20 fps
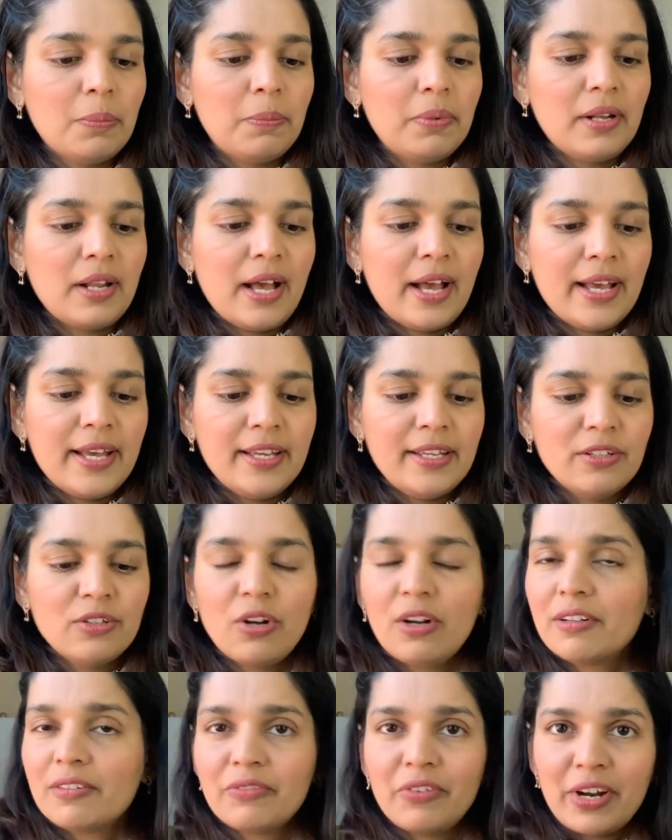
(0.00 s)
apply,
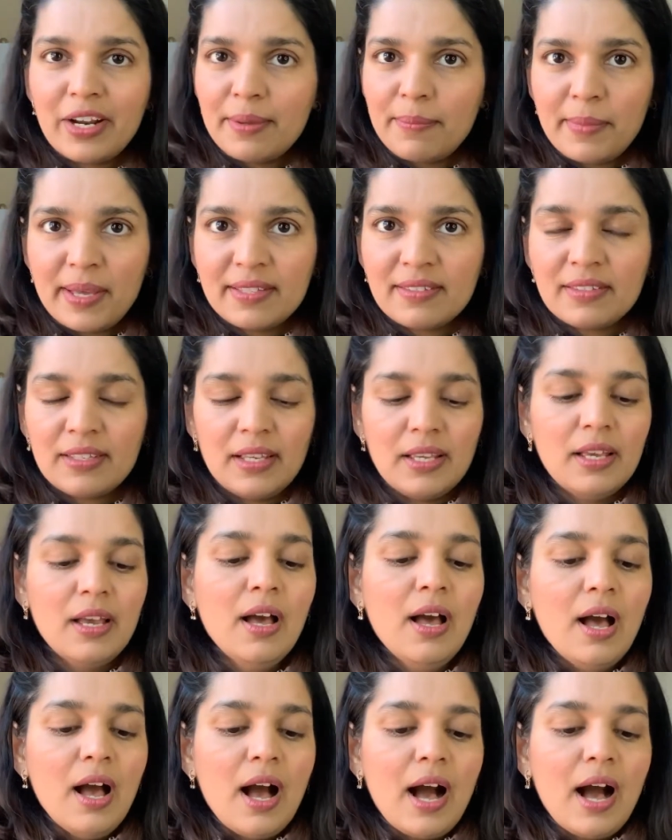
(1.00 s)
not very messy.